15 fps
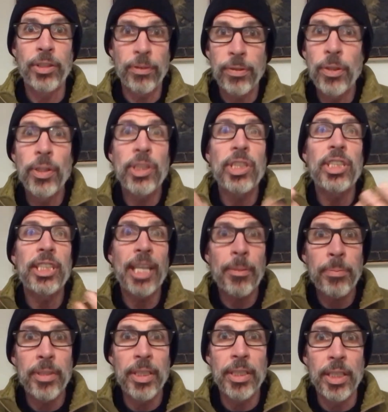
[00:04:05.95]
If you
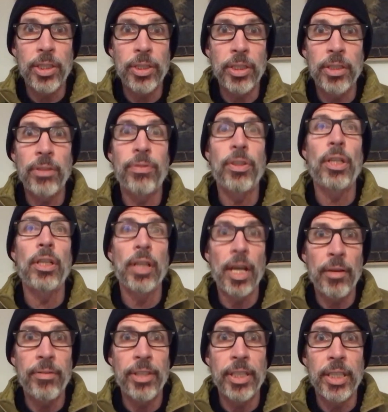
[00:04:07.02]
accept the dishes, if you
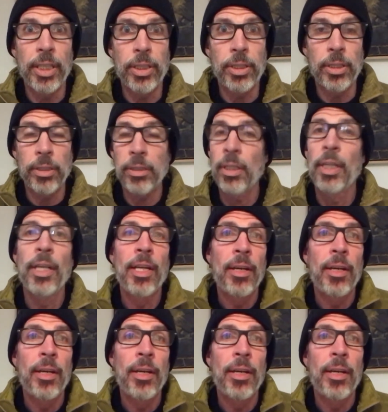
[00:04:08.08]
love the dishes,